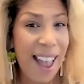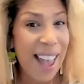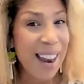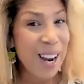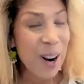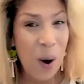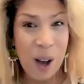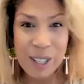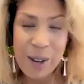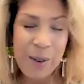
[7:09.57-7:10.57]
and it
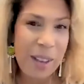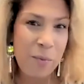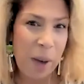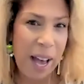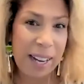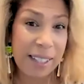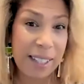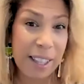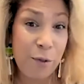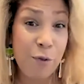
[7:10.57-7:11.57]
also impacts
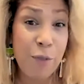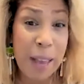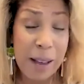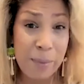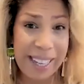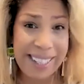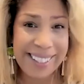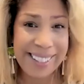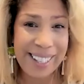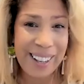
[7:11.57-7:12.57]
the
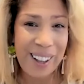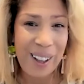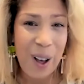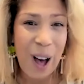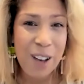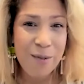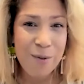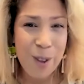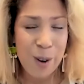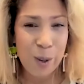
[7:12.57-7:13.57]
families
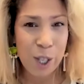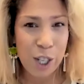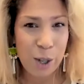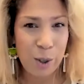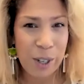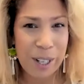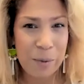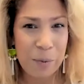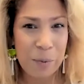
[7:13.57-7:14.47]
of those children.